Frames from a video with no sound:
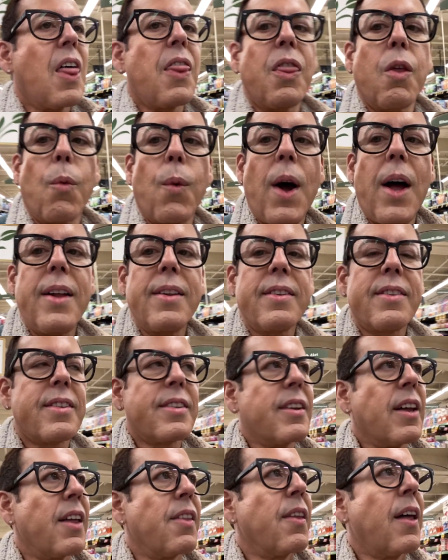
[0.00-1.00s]
The
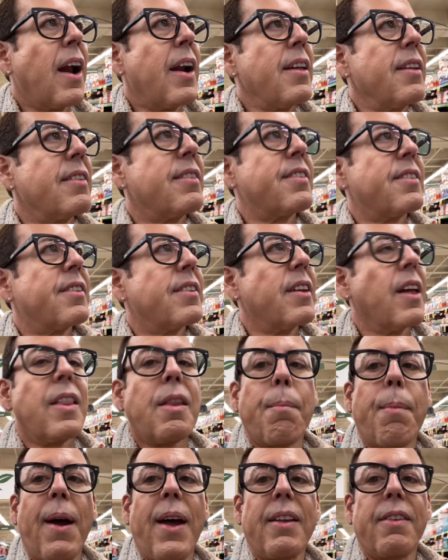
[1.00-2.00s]
ones that is
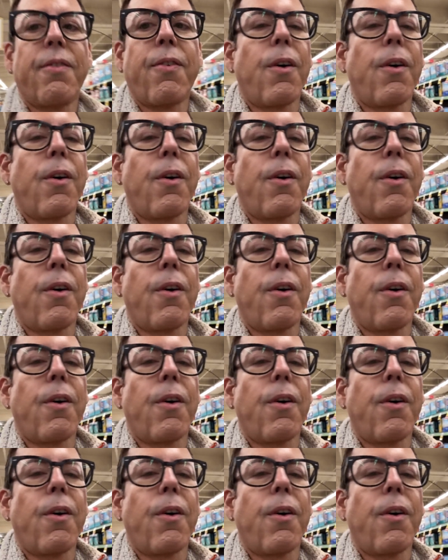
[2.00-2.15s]
the best